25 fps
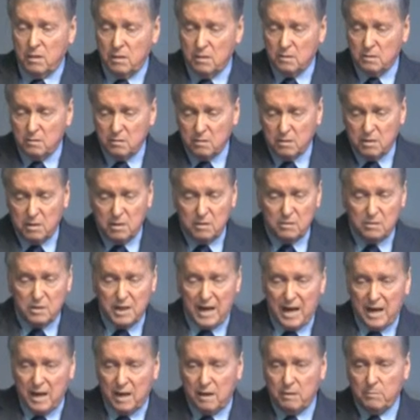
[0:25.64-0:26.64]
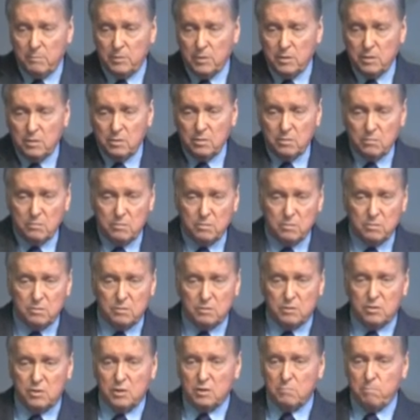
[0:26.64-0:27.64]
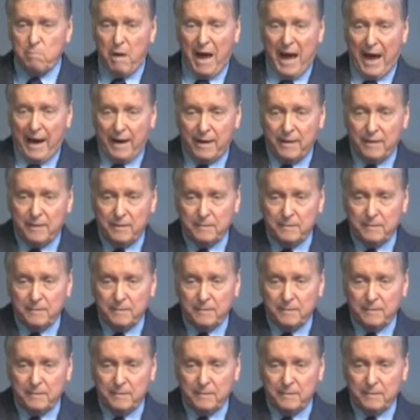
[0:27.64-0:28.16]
the entanglement was just back.